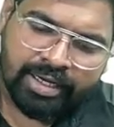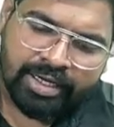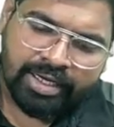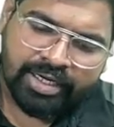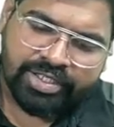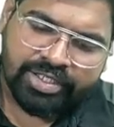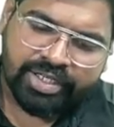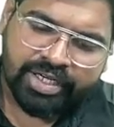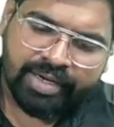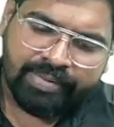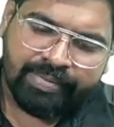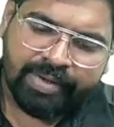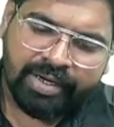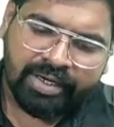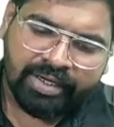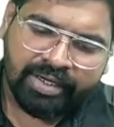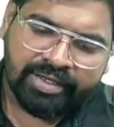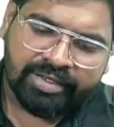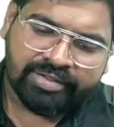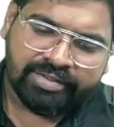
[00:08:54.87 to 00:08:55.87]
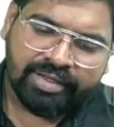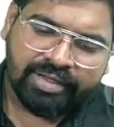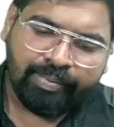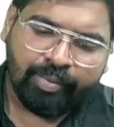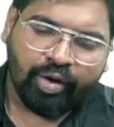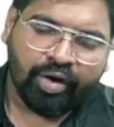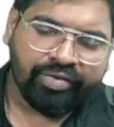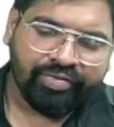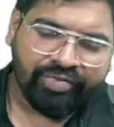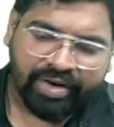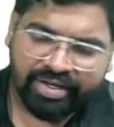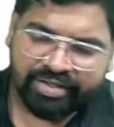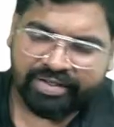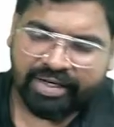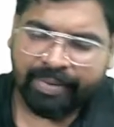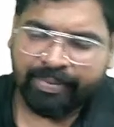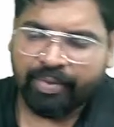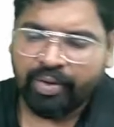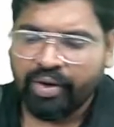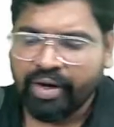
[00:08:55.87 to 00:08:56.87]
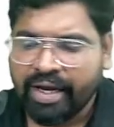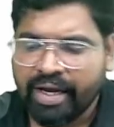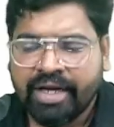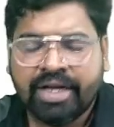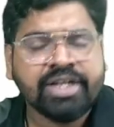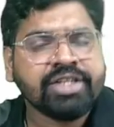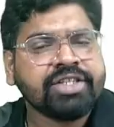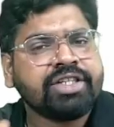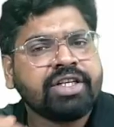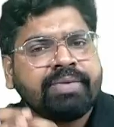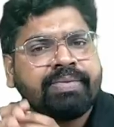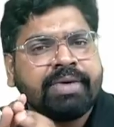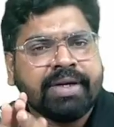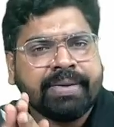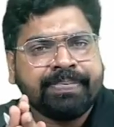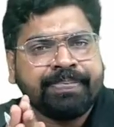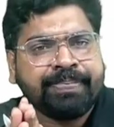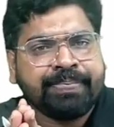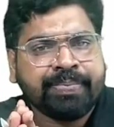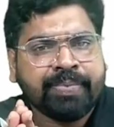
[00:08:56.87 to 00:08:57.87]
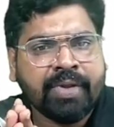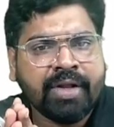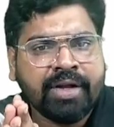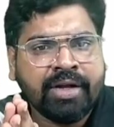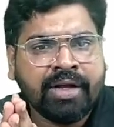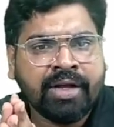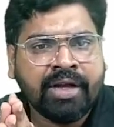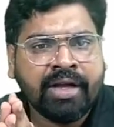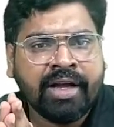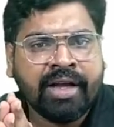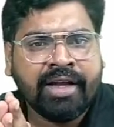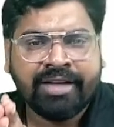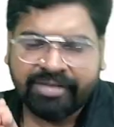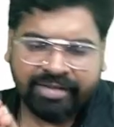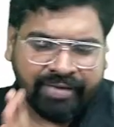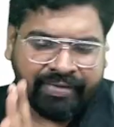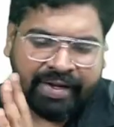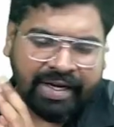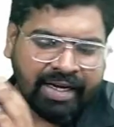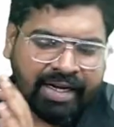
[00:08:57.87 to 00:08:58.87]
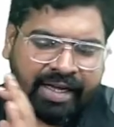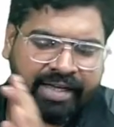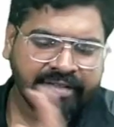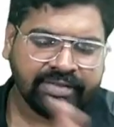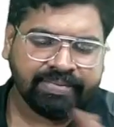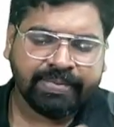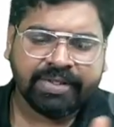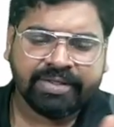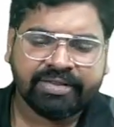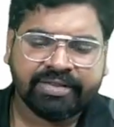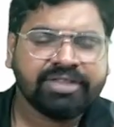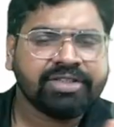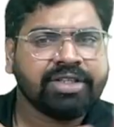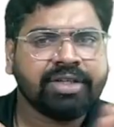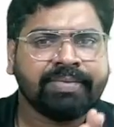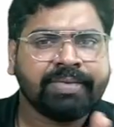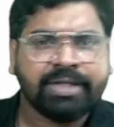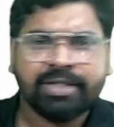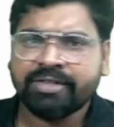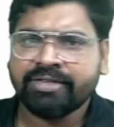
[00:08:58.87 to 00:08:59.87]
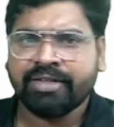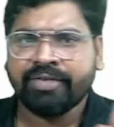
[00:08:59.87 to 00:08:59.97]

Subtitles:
Shimmer is the boyfriend's name. Okay, Shimmer. He's a very nice person. Shimmer is